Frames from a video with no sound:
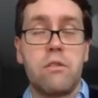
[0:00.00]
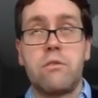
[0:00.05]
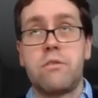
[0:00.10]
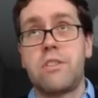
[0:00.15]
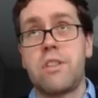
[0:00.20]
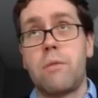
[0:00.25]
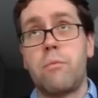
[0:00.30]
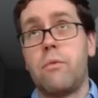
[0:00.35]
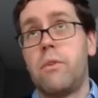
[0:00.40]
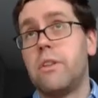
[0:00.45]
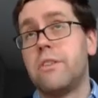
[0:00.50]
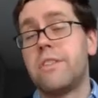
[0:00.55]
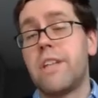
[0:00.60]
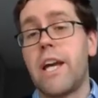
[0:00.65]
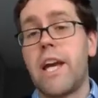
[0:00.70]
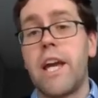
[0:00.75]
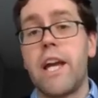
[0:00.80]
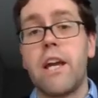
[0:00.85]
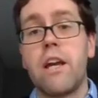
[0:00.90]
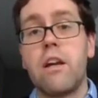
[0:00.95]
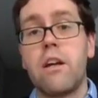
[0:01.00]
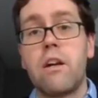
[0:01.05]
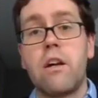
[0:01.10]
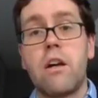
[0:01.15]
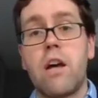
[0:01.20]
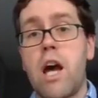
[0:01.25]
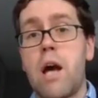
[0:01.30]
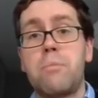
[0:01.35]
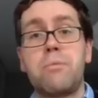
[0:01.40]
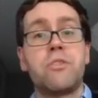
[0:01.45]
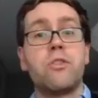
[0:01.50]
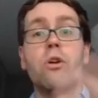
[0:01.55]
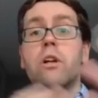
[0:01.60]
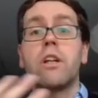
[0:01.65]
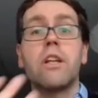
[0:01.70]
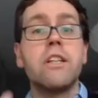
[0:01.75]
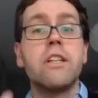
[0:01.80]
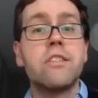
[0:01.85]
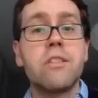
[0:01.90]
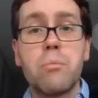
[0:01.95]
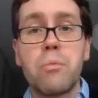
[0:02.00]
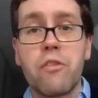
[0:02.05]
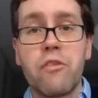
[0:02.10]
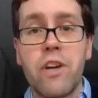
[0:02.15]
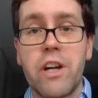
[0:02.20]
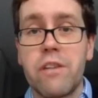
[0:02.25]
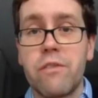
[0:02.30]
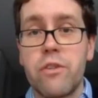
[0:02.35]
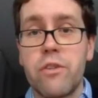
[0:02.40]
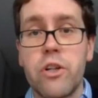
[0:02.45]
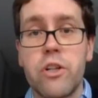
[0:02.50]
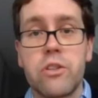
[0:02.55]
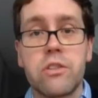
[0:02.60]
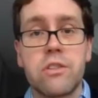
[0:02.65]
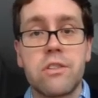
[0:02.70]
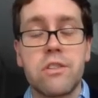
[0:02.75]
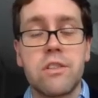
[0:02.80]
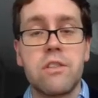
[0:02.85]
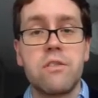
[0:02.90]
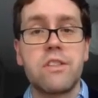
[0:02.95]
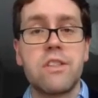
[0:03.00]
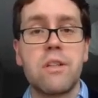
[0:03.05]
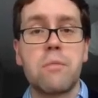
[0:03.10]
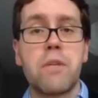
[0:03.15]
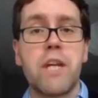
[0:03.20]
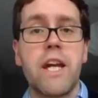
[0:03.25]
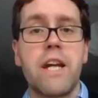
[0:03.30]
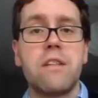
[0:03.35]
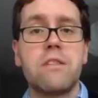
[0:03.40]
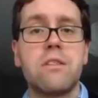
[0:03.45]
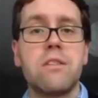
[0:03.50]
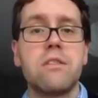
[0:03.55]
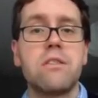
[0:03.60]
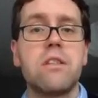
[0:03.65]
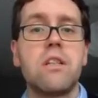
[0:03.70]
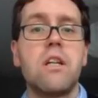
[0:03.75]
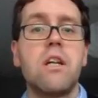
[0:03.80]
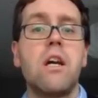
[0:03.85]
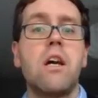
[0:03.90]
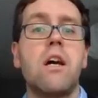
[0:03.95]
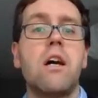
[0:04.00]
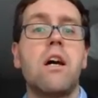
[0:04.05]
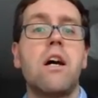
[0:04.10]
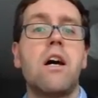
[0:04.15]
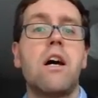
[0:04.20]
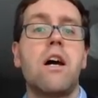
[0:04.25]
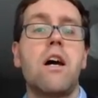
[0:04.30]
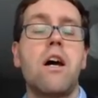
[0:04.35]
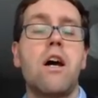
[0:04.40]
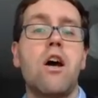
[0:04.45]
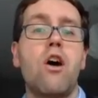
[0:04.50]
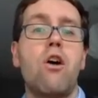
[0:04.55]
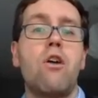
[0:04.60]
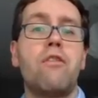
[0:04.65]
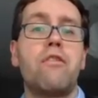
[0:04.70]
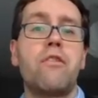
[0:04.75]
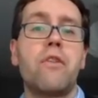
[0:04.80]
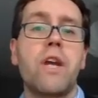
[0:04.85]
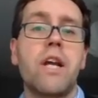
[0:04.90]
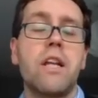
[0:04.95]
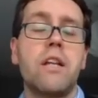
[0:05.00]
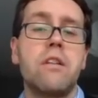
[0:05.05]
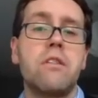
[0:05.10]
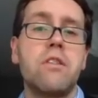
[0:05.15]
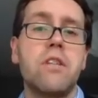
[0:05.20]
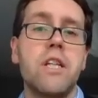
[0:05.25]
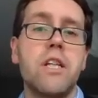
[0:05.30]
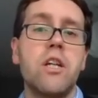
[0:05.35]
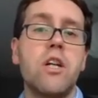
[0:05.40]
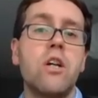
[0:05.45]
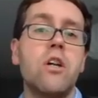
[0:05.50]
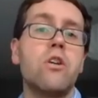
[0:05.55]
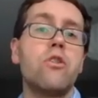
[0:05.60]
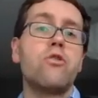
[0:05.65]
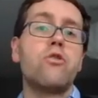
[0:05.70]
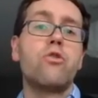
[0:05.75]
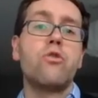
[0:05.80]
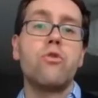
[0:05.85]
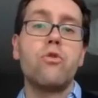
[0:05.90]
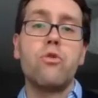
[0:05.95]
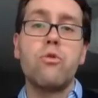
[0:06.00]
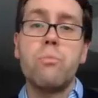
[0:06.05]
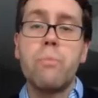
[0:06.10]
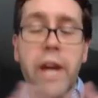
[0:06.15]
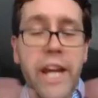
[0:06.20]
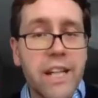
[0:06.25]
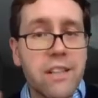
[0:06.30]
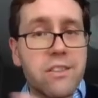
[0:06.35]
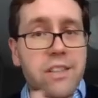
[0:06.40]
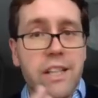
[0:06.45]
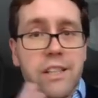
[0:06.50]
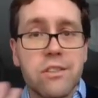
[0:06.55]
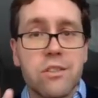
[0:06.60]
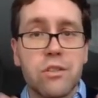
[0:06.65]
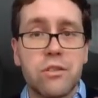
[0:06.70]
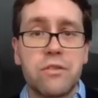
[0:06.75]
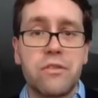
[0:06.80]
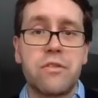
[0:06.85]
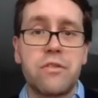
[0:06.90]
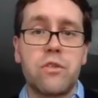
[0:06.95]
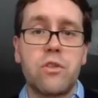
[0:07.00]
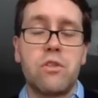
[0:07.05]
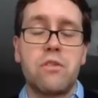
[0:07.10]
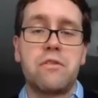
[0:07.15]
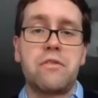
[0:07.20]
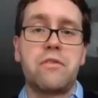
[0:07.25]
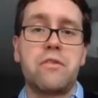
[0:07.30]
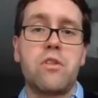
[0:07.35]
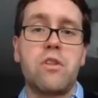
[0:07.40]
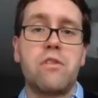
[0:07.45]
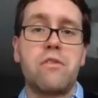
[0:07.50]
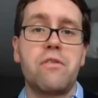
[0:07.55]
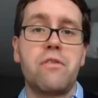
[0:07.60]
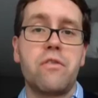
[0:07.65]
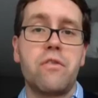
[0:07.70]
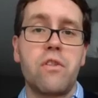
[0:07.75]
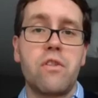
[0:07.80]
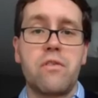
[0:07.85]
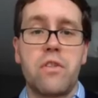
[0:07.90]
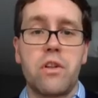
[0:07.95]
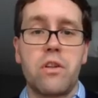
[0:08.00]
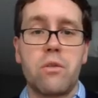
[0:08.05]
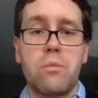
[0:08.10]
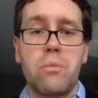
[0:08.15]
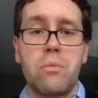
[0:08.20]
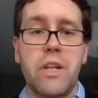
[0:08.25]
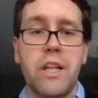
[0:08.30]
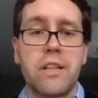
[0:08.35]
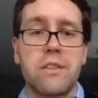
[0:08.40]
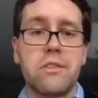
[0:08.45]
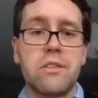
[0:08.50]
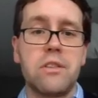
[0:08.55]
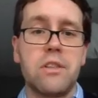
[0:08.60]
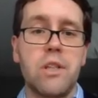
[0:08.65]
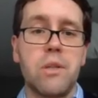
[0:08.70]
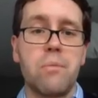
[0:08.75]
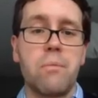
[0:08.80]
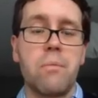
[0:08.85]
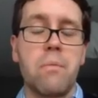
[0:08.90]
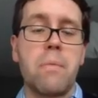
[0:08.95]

Some will say absurdly simplified versions in some cases of reality to make sense of the complexity.